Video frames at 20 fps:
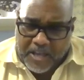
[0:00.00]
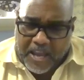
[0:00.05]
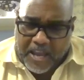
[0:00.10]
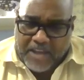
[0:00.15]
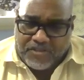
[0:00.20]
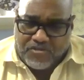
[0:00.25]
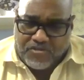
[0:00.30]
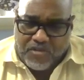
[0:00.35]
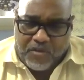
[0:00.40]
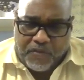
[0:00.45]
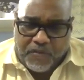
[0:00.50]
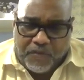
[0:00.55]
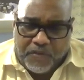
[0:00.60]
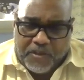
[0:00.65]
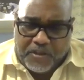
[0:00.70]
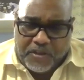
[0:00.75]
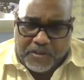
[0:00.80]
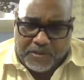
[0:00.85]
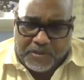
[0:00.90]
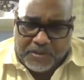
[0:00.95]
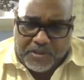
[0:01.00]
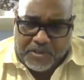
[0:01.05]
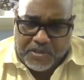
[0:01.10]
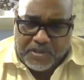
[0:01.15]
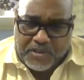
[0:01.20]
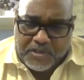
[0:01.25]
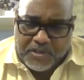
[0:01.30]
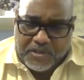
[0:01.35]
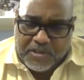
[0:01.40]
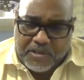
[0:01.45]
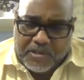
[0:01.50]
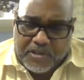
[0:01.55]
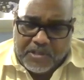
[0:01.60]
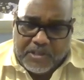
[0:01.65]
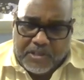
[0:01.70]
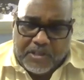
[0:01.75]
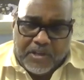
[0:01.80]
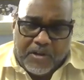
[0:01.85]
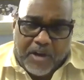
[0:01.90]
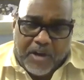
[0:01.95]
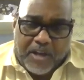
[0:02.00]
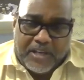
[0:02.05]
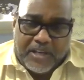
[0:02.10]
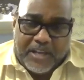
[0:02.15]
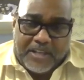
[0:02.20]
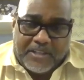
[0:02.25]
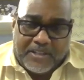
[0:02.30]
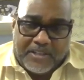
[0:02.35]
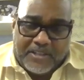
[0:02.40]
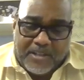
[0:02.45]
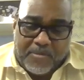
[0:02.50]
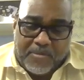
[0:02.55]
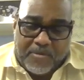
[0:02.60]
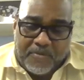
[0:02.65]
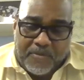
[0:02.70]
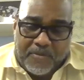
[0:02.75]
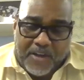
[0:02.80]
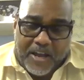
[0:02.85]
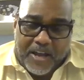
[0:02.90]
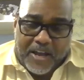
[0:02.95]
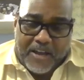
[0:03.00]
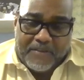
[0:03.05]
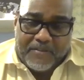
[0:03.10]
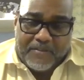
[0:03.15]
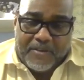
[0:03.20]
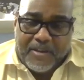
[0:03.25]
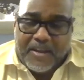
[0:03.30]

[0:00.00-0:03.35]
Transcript: Castro Fields, you know, I'd like this number five.